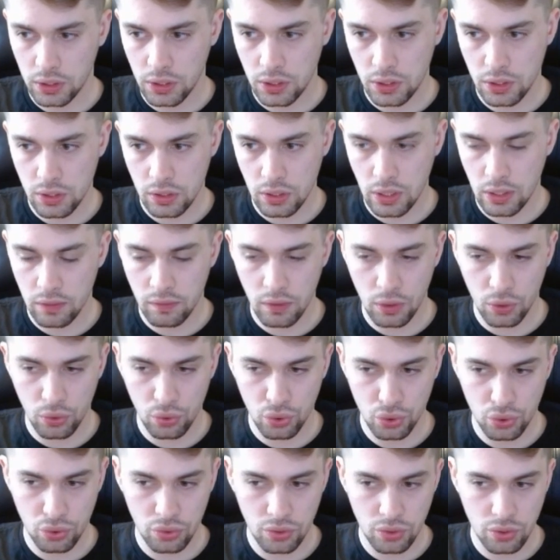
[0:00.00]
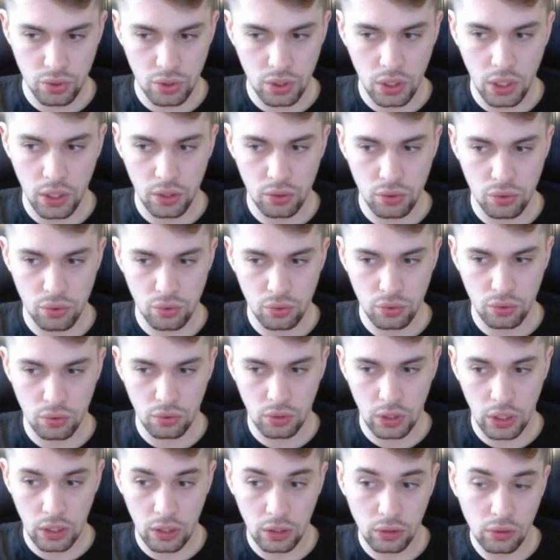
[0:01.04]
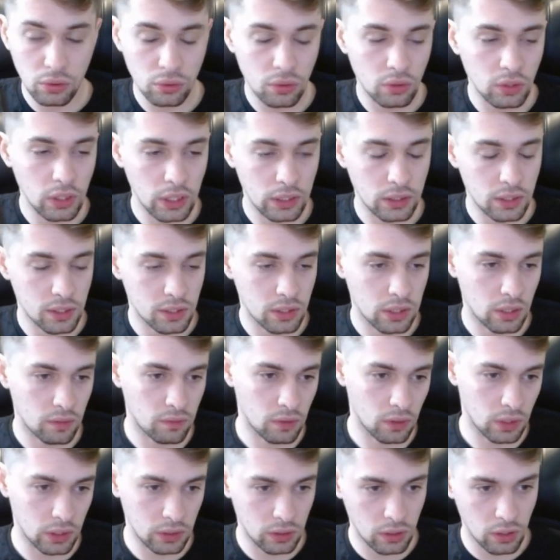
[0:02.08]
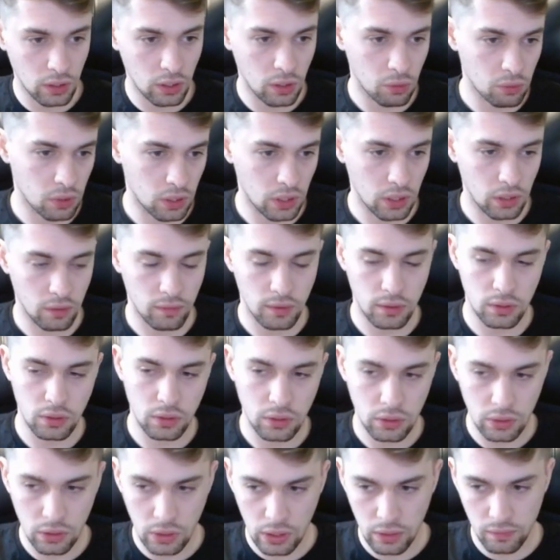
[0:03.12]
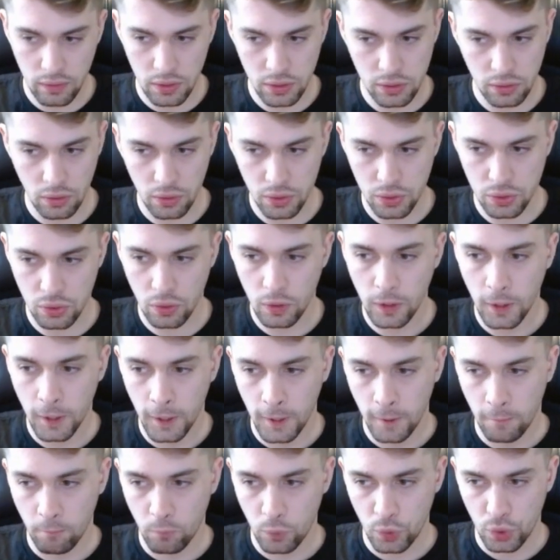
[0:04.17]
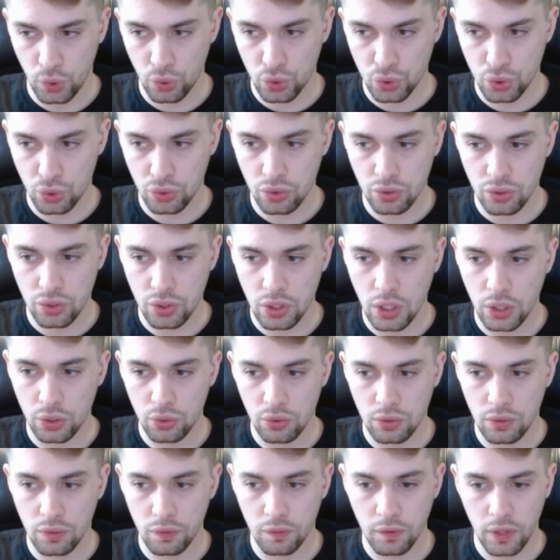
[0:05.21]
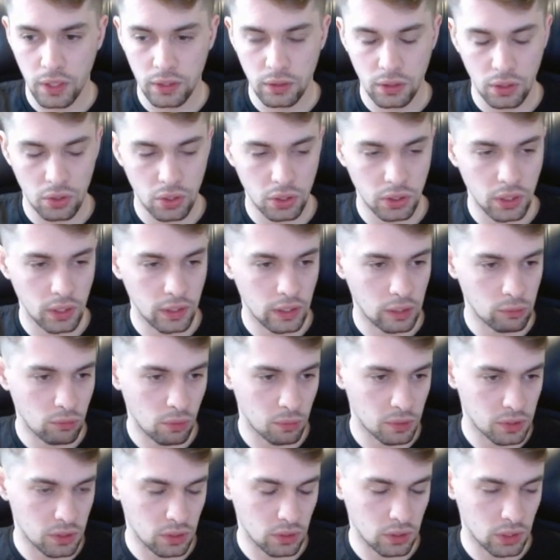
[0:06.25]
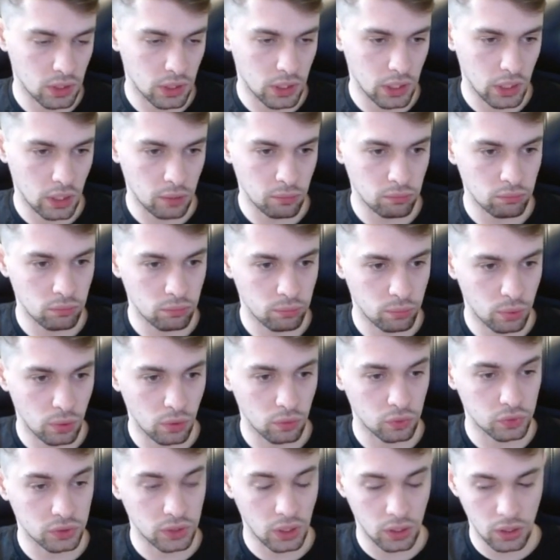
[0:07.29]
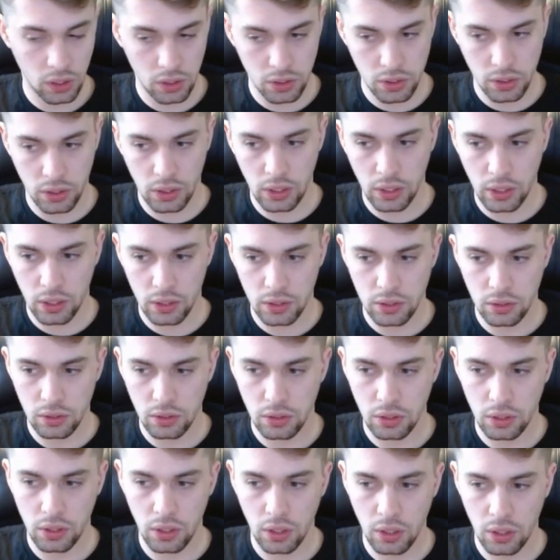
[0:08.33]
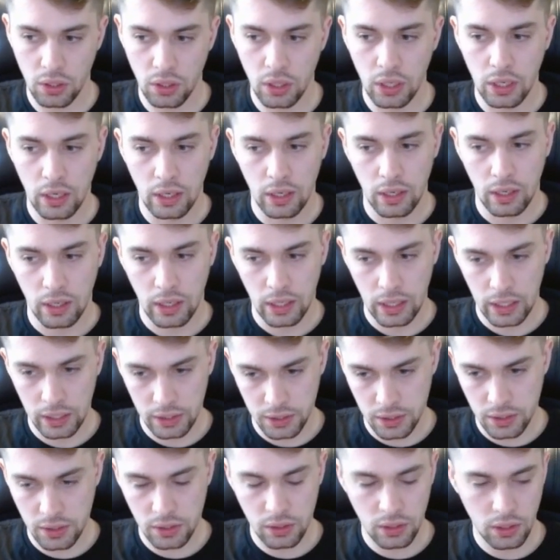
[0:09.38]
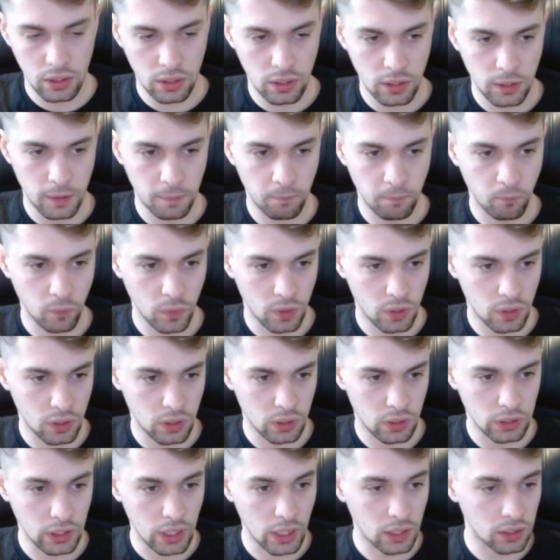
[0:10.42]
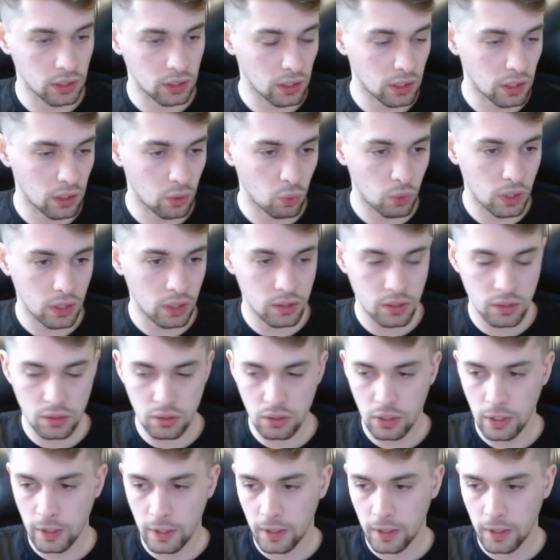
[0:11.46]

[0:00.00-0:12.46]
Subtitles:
this level you should try to, and not only at this level, at the lower levels also, you should try to define the critical moments in the game, both strategically as in here as the tactical ones